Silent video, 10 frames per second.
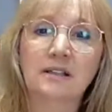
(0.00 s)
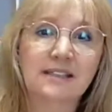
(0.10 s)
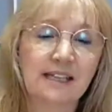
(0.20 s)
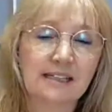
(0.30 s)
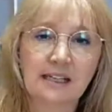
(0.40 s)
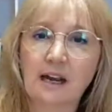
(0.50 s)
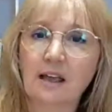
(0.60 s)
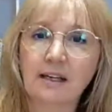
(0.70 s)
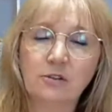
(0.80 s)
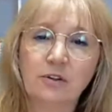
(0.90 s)
setting
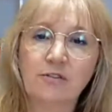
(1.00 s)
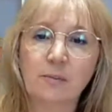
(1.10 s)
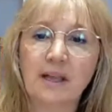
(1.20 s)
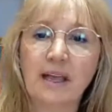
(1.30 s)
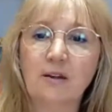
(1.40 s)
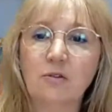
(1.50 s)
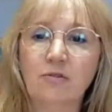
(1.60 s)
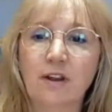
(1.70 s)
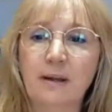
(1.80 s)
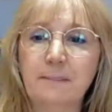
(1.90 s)
light to it from a candle
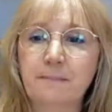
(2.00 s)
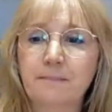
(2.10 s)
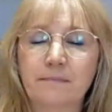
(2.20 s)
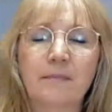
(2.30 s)
flame,